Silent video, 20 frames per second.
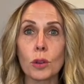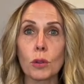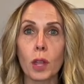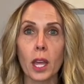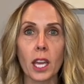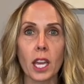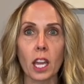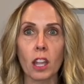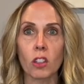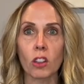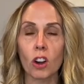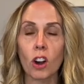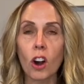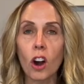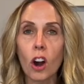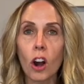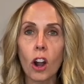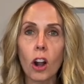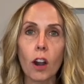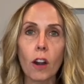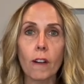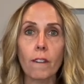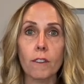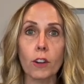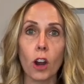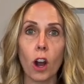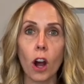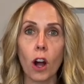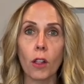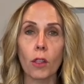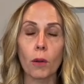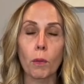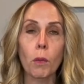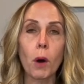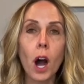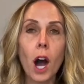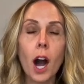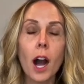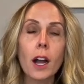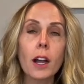like in the car, or if you're on a
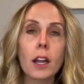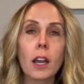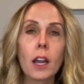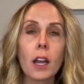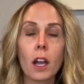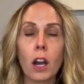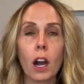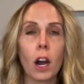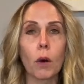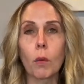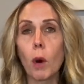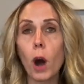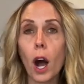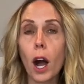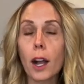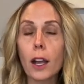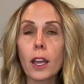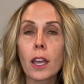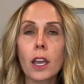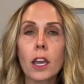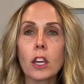walk,